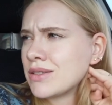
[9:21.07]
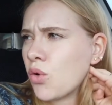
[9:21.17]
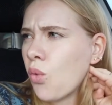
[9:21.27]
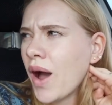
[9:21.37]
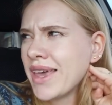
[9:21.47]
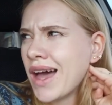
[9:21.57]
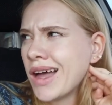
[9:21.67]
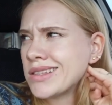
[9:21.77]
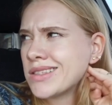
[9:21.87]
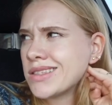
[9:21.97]

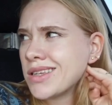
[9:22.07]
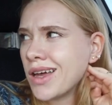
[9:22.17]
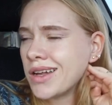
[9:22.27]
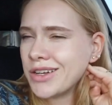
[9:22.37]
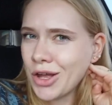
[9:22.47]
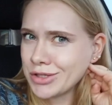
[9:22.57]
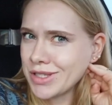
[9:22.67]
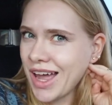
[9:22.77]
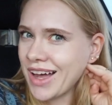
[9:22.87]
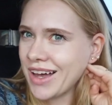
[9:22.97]
quiet and
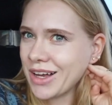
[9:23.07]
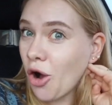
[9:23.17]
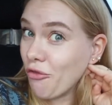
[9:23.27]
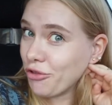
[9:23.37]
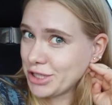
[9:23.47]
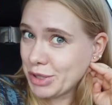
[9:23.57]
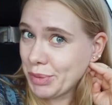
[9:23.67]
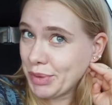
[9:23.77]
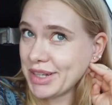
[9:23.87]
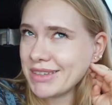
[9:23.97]
not
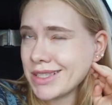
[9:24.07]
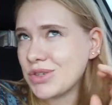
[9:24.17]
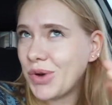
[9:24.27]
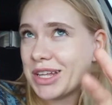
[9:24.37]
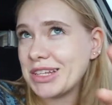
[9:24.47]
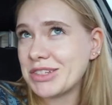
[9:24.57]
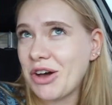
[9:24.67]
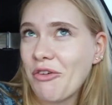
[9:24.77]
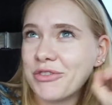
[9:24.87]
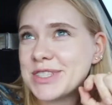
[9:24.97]
comfortable. It's quite an
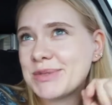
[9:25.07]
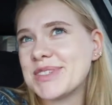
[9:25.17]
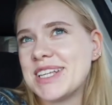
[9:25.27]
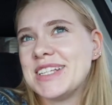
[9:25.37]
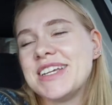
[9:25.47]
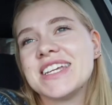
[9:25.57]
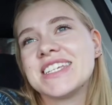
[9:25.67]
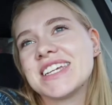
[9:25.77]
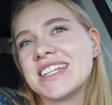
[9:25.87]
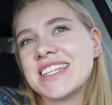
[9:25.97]
uncomfortable
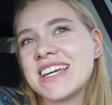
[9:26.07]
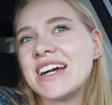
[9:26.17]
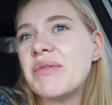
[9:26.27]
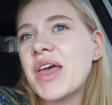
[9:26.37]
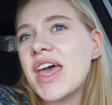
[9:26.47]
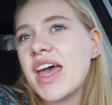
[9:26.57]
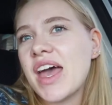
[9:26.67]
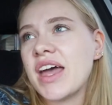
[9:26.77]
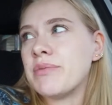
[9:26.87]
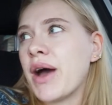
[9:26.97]
situation, yeah.
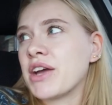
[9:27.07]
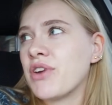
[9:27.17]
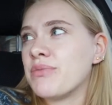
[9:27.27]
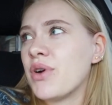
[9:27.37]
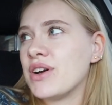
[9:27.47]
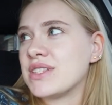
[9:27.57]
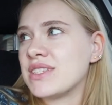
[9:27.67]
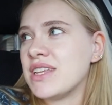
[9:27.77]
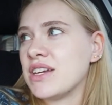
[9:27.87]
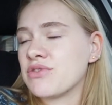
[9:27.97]
And my
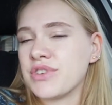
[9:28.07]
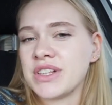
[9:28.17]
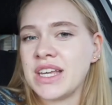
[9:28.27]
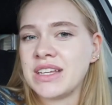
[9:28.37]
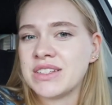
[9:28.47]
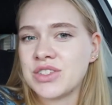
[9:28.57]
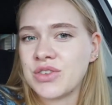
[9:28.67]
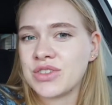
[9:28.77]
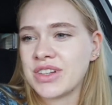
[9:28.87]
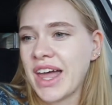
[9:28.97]
grandparents, they really
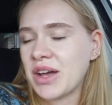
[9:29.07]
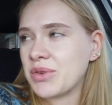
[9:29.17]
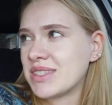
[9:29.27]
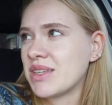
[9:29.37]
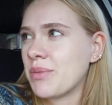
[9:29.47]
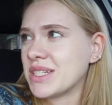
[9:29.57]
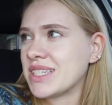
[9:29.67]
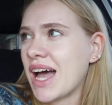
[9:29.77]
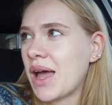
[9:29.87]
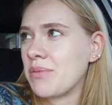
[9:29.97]
don't like when
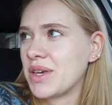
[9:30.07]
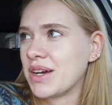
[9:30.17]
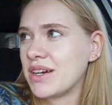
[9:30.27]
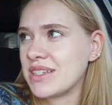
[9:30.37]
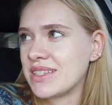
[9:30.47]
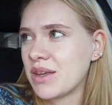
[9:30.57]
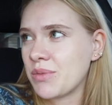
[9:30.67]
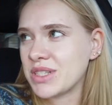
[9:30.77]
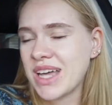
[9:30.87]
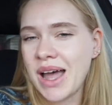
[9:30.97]
summertime, because
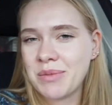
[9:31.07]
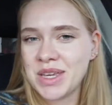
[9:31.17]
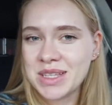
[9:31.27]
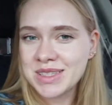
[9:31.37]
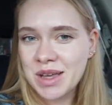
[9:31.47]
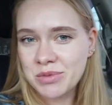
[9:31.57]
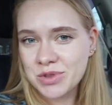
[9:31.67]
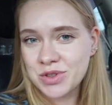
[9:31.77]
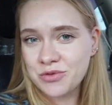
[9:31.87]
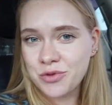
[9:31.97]
summertime hits them
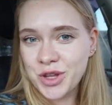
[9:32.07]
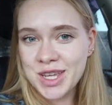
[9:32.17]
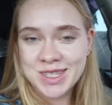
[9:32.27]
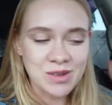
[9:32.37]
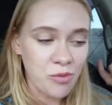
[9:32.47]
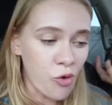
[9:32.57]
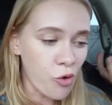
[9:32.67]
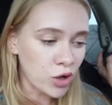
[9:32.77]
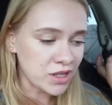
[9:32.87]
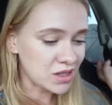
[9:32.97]
to the fullest, them
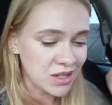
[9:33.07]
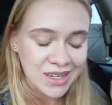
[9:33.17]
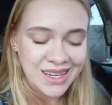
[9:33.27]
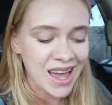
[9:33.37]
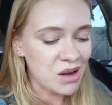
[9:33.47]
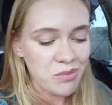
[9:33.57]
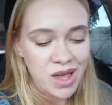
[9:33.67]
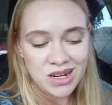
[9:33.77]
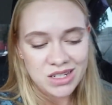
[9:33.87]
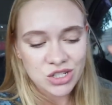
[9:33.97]
old, and they can't
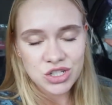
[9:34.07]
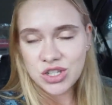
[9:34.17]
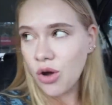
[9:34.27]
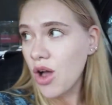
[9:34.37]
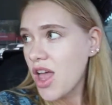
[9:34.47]
manage. So